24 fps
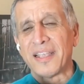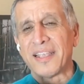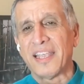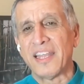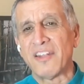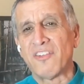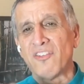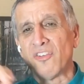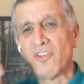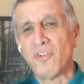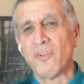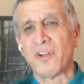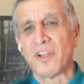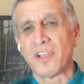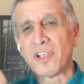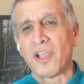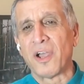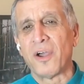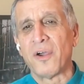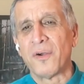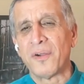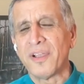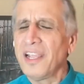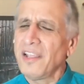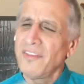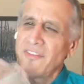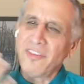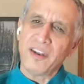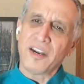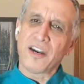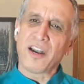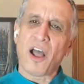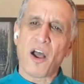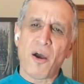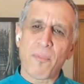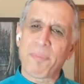get you to go,
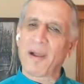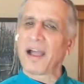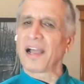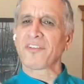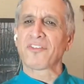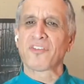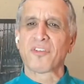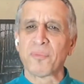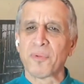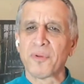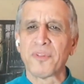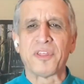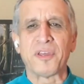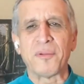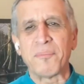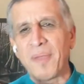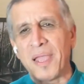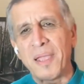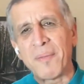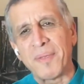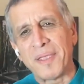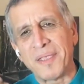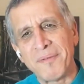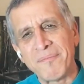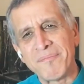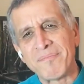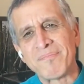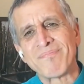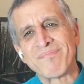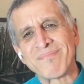isn't it all possible that maybe